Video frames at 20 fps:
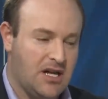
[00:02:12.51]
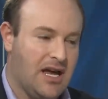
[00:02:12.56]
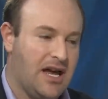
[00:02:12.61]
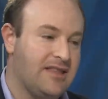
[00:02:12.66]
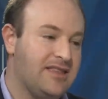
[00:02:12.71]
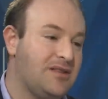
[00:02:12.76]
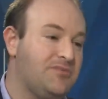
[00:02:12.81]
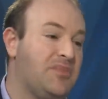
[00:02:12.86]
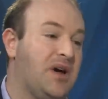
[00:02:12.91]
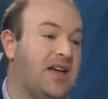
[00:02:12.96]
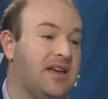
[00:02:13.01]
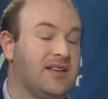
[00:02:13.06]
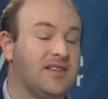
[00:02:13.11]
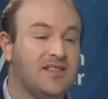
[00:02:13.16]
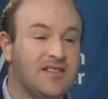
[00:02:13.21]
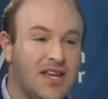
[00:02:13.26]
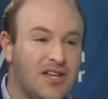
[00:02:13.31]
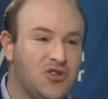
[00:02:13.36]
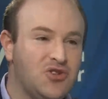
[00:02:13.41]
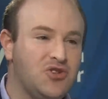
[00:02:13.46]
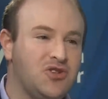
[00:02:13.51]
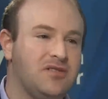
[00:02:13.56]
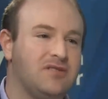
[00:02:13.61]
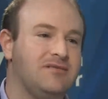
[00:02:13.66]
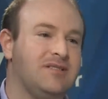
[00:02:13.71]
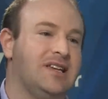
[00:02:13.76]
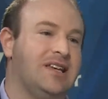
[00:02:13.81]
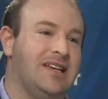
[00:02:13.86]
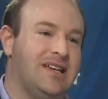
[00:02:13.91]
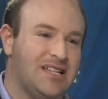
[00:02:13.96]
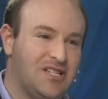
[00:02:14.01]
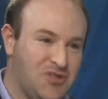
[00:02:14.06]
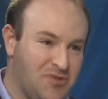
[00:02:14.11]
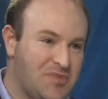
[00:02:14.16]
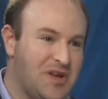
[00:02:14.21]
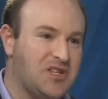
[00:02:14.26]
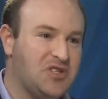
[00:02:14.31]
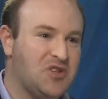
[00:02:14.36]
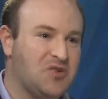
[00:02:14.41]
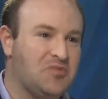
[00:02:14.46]
And then by extension,
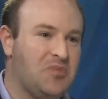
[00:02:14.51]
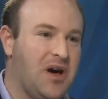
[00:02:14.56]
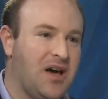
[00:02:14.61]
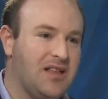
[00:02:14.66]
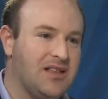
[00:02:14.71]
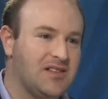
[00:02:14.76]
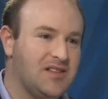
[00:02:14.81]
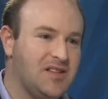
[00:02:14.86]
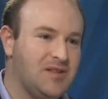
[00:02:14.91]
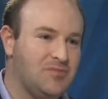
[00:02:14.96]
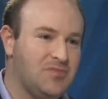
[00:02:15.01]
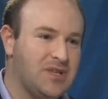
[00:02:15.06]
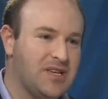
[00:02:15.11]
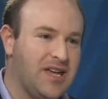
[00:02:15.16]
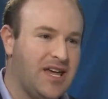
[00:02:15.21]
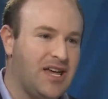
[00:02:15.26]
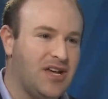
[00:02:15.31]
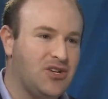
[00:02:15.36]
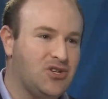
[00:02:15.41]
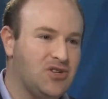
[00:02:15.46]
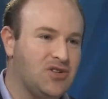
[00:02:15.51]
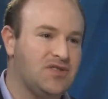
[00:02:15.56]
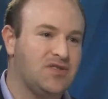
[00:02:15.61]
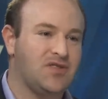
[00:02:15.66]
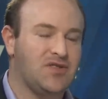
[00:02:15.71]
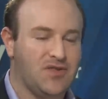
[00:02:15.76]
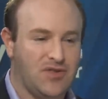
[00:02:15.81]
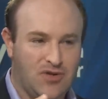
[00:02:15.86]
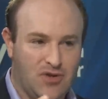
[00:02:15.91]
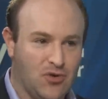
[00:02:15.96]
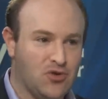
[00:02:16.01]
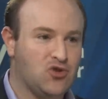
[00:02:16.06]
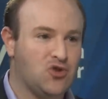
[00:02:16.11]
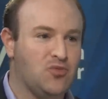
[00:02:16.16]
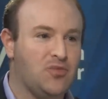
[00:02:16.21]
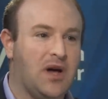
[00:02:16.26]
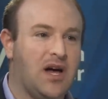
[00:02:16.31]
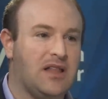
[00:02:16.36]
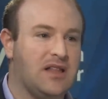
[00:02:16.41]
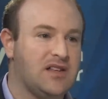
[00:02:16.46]
domestic policy implications,
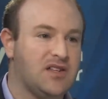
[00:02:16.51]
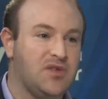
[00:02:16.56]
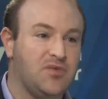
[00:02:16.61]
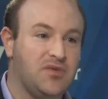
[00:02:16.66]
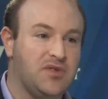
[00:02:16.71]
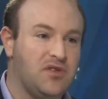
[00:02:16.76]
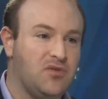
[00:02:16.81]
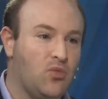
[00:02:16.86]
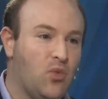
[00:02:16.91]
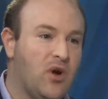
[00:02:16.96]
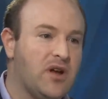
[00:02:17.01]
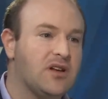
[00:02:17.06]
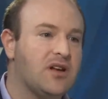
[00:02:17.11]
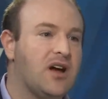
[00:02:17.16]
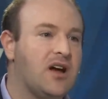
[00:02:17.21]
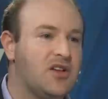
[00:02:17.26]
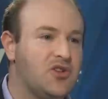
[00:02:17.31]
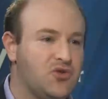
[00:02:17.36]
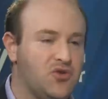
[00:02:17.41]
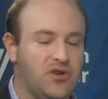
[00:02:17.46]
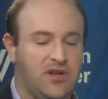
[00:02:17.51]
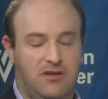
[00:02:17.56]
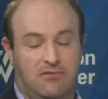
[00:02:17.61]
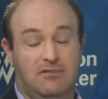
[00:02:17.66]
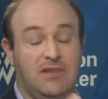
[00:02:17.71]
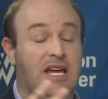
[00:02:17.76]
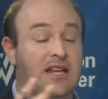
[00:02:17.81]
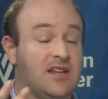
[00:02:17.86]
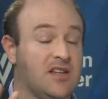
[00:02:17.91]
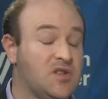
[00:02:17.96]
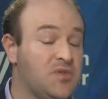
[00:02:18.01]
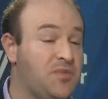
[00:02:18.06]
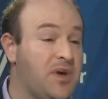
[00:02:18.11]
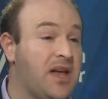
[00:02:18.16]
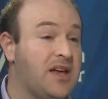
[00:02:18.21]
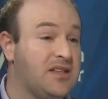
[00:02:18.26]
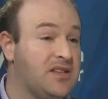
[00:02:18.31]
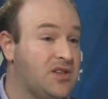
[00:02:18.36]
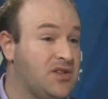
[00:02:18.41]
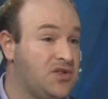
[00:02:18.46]
social policy within one country get
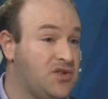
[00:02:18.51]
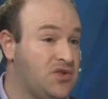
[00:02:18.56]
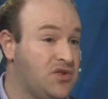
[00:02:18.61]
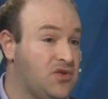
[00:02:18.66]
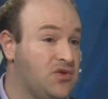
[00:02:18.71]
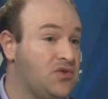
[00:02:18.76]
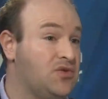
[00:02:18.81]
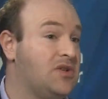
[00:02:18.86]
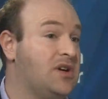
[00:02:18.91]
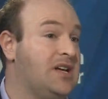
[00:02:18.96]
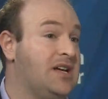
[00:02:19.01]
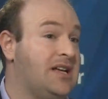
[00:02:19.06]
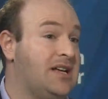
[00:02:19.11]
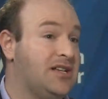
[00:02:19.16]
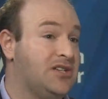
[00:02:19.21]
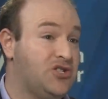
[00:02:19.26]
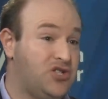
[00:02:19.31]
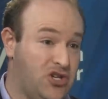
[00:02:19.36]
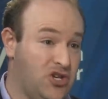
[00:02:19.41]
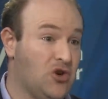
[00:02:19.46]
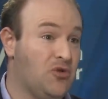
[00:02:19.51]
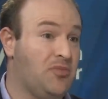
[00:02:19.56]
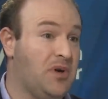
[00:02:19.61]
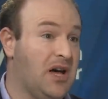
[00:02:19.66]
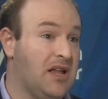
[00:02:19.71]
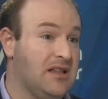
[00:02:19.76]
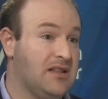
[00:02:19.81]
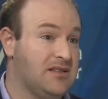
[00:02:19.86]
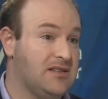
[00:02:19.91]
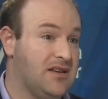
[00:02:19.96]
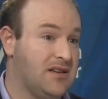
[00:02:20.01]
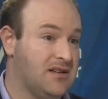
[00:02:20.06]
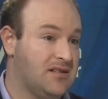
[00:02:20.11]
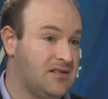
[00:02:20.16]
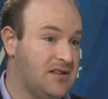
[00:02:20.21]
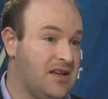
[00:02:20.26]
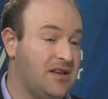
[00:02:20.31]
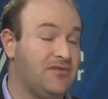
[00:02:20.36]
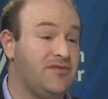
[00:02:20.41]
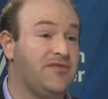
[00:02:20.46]
expanded to
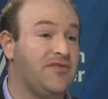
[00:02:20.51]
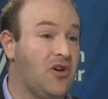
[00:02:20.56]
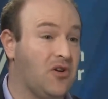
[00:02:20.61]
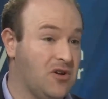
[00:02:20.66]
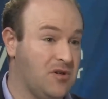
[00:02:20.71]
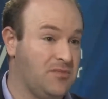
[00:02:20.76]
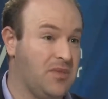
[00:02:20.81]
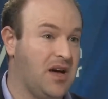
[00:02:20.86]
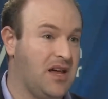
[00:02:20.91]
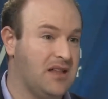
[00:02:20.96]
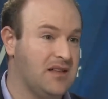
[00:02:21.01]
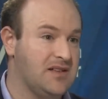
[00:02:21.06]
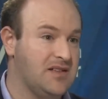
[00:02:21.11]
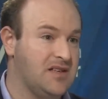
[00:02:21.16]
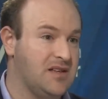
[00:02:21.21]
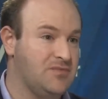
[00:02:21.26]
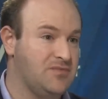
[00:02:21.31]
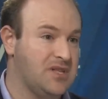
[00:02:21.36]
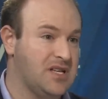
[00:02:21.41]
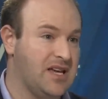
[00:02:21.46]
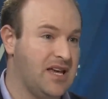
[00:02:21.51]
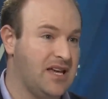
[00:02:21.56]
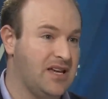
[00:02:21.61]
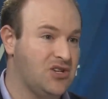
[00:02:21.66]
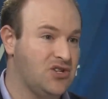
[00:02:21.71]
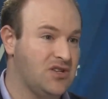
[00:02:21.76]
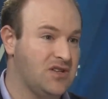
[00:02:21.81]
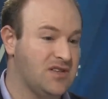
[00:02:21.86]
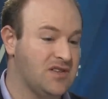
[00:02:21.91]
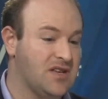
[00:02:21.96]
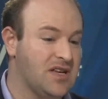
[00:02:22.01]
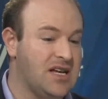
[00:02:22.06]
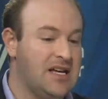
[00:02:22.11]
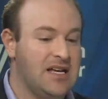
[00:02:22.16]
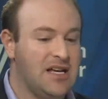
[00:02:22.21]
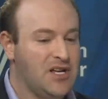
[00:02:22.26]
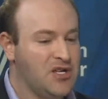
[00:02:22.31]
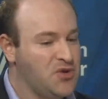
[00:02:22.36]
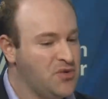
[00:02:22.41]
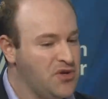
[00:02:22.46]
geopolitics and foreign policy implications.
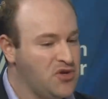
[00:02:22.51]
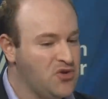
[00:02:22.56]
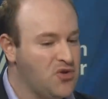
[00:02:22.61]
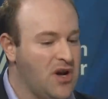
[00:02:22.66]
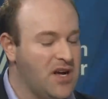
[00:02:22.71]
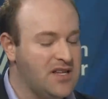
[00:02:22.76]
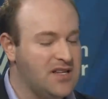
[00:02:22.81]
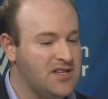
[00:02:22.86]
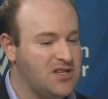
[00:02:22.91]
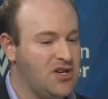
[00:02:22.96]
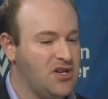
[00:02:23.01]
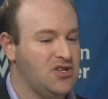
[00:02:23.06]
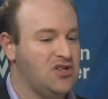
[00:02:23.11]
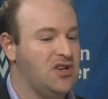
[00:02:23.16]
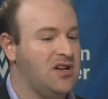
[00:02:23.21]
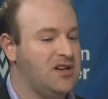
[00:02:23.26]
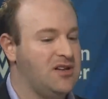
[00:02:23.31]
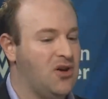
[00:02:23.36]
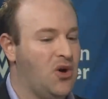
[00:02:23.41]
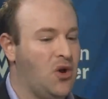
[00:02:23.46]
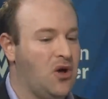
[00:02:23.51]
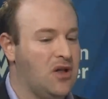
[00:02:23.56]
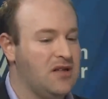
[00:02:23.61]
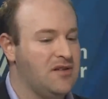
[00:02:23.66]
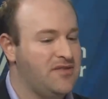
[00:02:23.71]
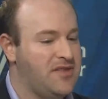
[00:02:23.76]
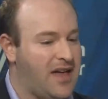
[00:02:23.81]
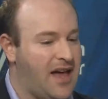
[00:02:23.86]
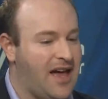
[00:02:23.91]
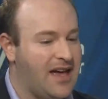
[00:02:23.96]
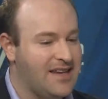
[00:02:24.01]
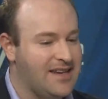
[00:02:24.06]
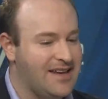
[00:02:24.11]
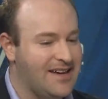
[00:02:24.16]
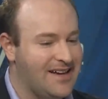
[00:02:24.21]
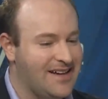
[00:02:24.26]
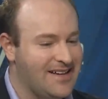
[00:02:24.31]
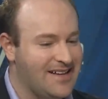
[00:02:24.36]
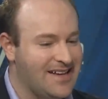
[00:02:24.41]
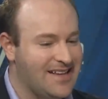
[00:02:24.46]
So we tried to touch on all of that
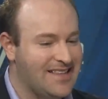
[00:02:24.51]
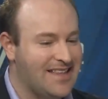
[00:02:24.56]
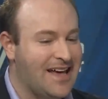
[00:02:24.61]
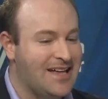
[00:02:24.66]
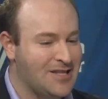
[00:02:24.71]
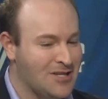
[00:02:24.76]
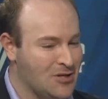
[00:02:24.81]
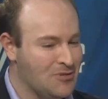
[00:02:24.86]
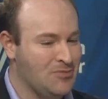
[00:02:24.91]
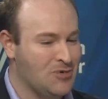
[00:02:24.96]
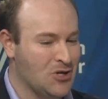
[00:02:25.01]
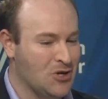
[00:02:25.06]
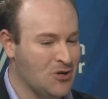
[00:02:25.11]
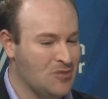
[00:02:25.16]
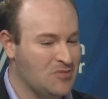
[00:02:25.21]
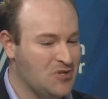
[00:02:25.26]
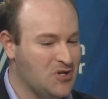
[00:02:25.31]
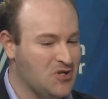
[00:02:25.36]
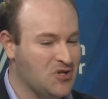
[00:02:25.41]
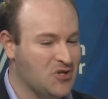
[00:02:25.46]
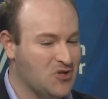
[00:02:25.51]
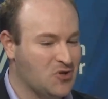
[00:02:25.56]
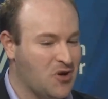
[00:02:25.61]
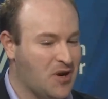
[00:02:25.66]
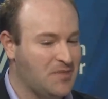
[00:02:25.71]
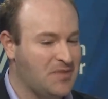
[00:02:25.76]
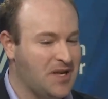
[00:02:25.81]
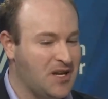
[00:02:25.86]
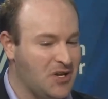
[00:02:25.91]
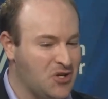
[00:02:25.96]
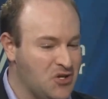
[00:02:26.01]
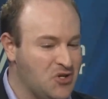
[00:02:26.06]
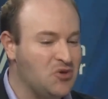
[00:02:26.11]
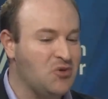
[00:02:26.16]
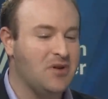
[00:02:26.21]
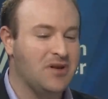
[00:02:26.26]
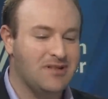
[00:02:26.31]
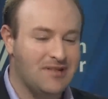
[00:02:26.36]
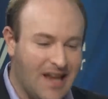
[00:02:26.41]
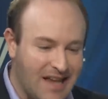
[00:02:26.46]
uh, in that little blurb to describe the
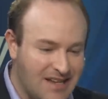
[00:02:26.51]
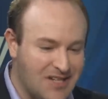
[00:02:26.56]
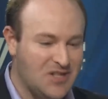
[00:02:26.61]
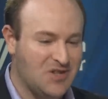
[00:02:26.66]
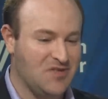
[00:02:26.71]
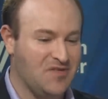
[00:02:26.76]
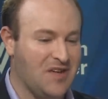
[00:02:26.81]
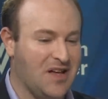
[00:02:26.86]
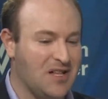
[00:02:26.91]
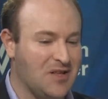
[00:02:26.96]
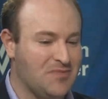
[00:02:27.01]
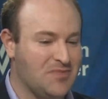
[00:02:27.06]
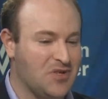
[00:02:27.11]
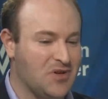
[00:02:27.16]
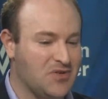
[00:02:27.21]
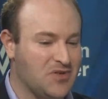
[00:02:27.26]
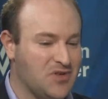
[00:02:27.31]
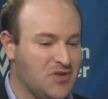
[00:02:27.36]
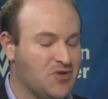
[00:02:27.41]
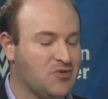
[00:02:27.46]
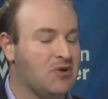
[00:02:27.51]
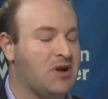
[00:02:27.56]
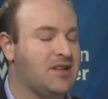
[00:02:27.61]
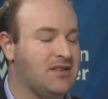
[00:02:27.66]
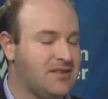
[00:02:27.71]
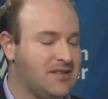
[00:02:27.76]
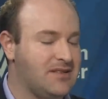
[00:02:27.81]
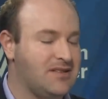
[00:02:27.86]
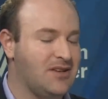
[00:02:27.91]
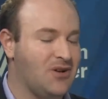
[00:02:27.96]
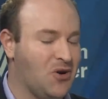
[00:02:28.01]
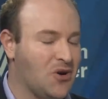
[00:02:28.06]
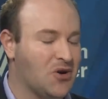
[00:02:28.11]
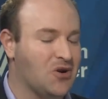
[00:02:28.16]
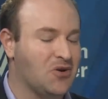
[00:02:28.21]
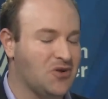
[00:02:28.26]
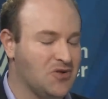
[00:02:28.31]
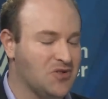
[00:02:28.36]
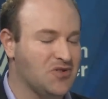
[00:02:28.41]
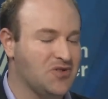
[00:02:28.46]
issue and, and develop those threads in the
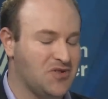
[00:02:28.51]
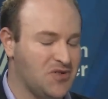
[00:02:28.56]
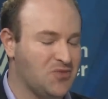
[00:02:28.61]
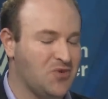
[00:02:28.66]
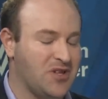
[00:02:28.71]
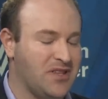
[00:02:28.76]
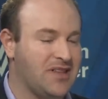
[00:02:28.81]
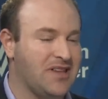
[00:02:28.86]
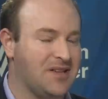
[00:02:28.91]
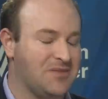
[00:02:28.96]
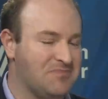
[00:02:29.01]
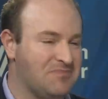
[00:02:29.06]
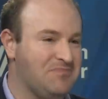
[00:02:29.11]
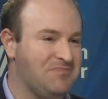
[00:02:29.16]
articles within.